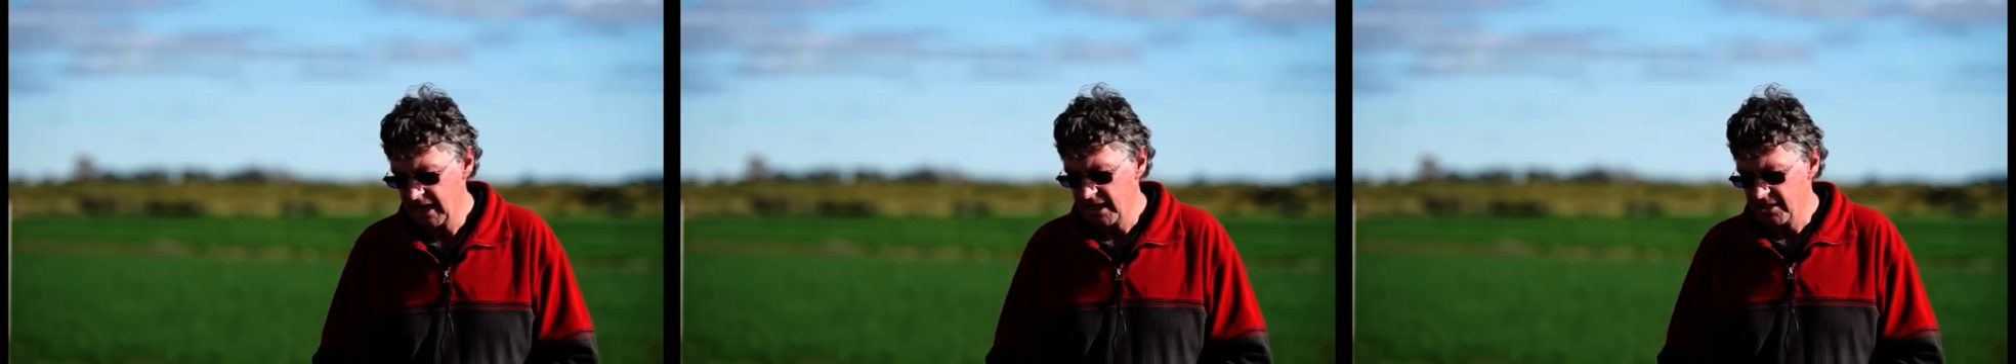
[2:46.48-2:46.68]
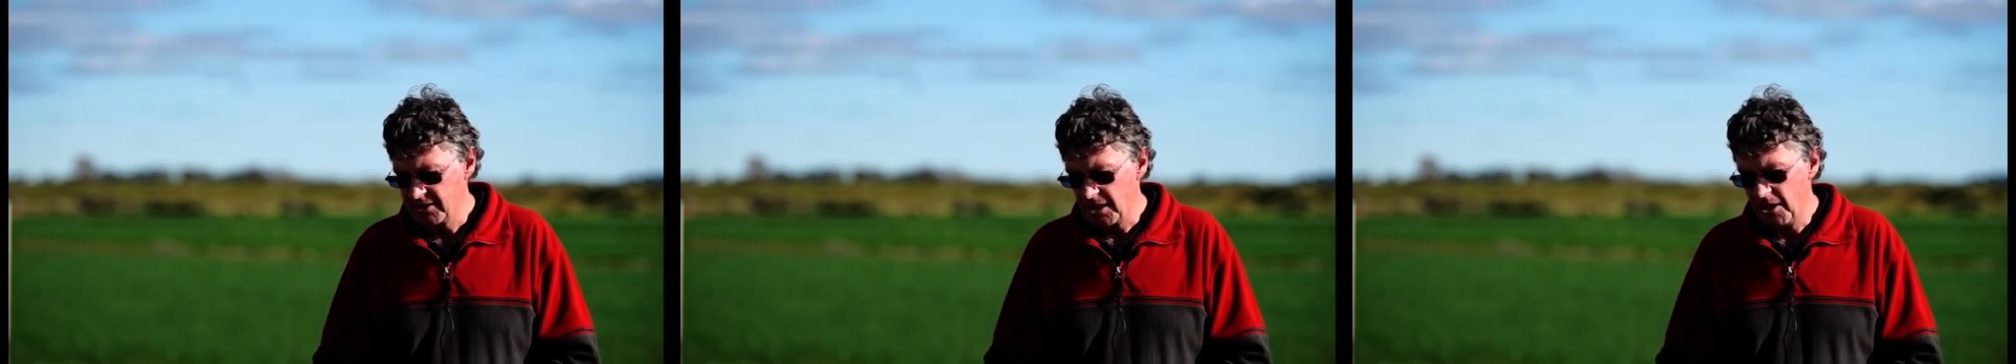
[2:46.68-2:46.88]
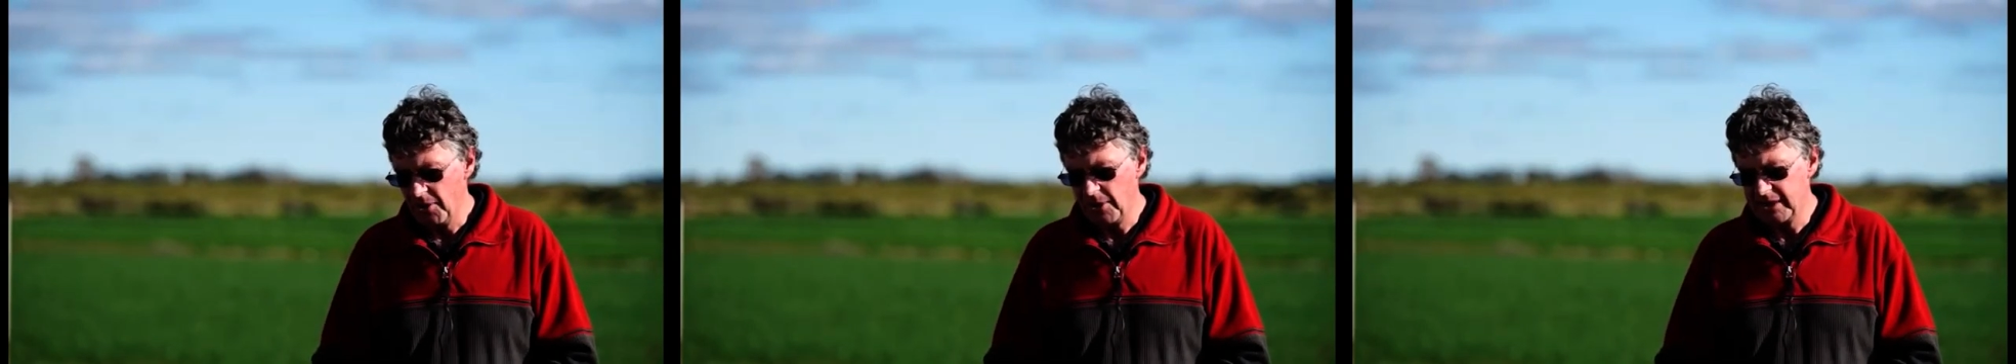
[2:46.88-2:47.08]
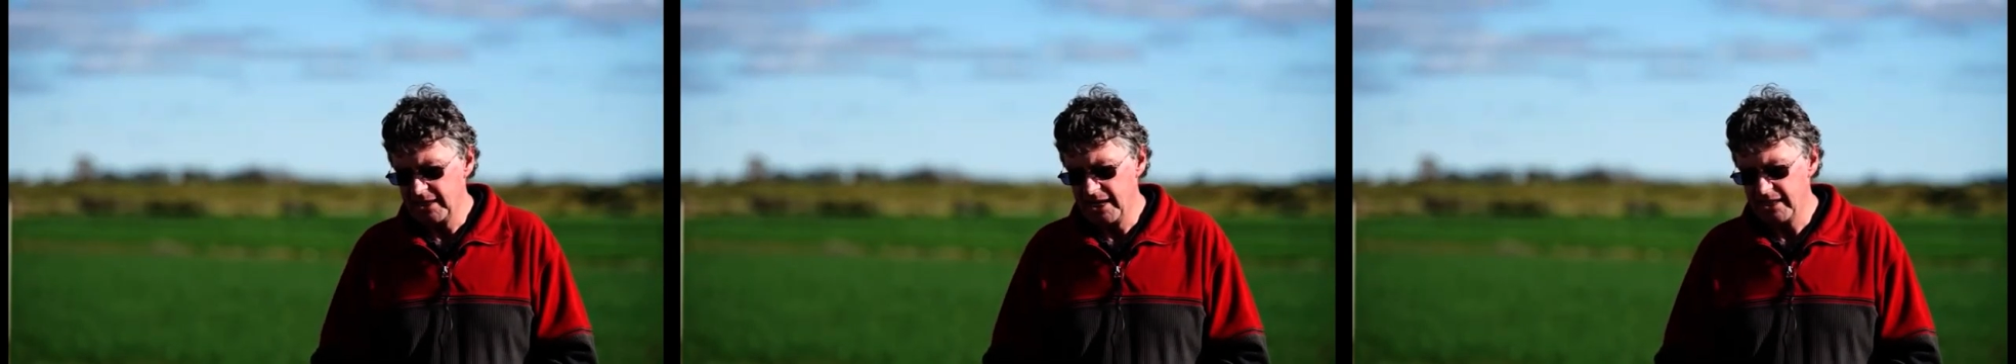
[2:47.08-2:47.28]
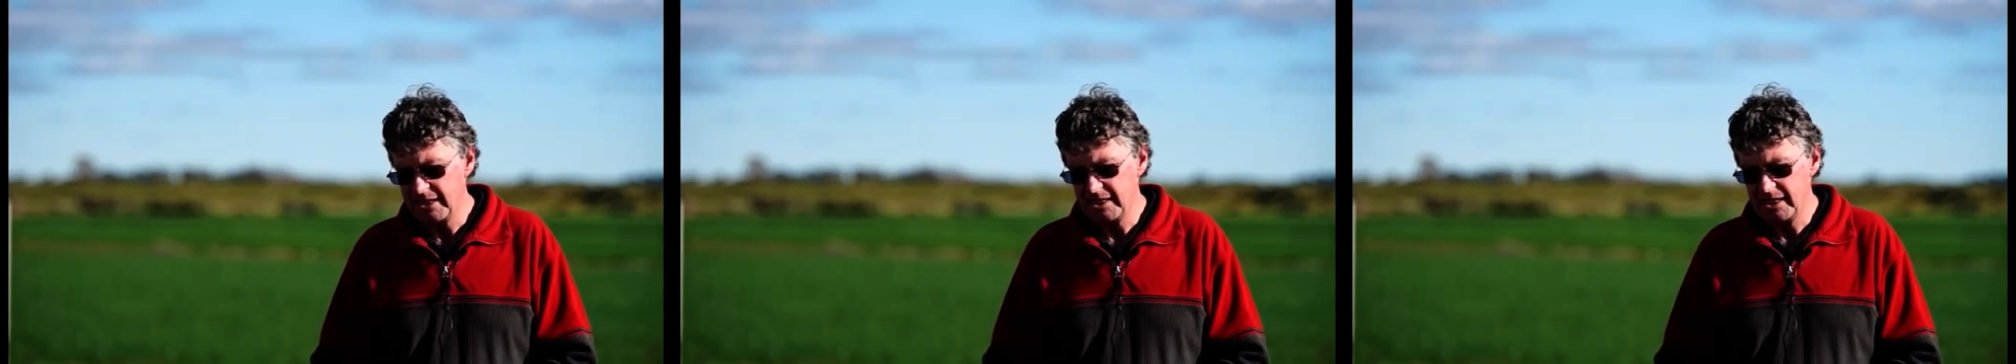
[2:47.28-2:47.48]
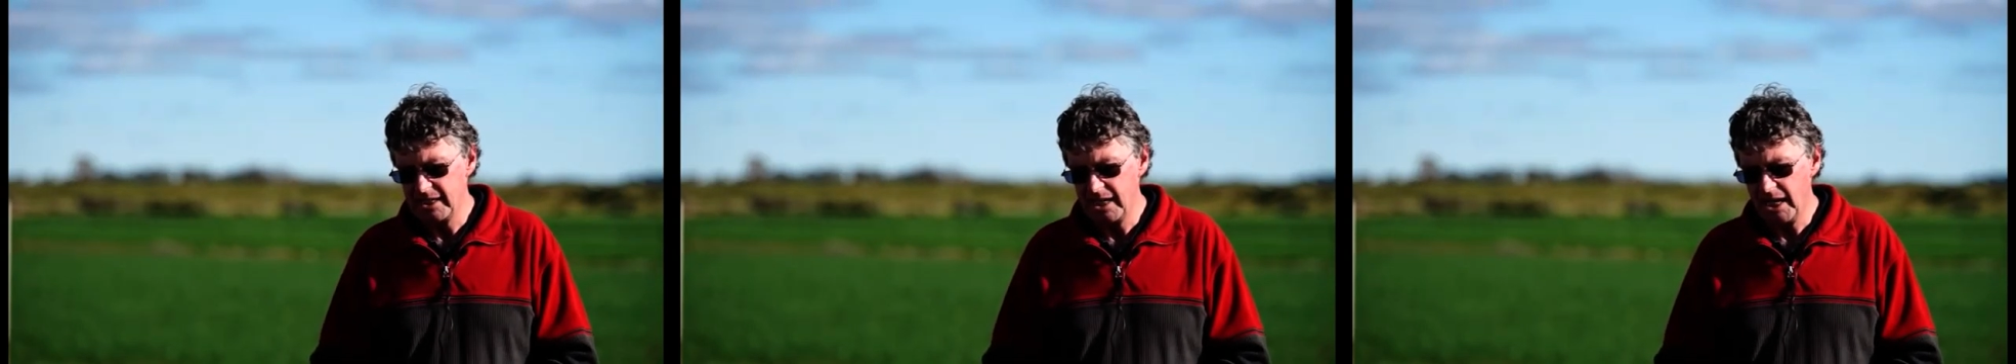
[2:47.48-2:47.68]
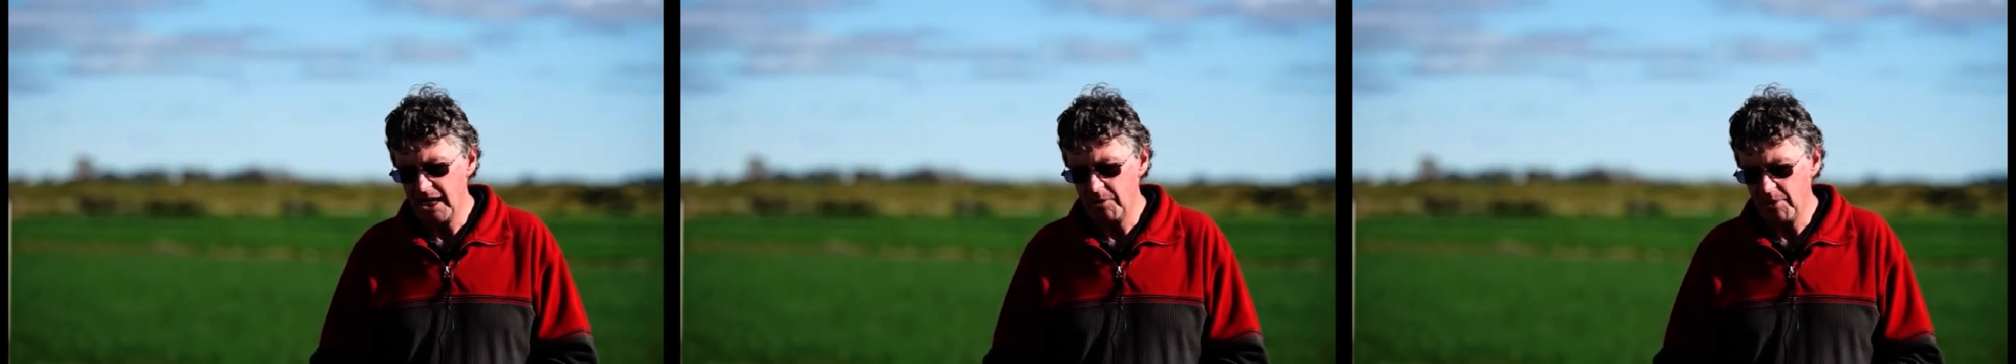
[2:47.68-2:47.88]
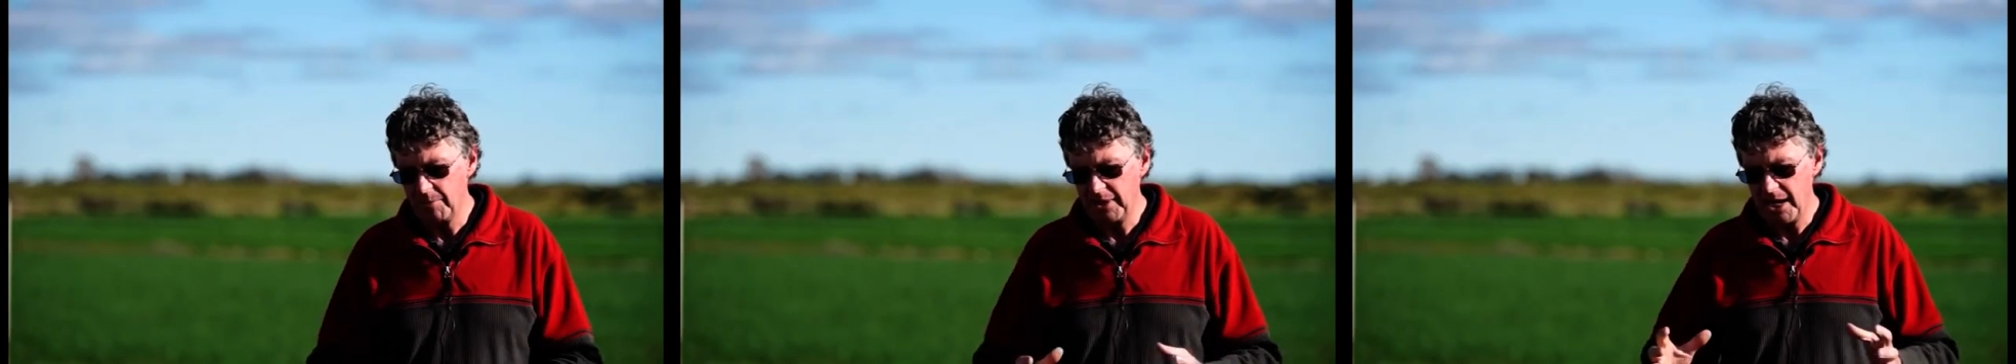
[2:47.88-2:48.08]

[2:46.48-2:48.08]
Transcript: So at the end of the year, when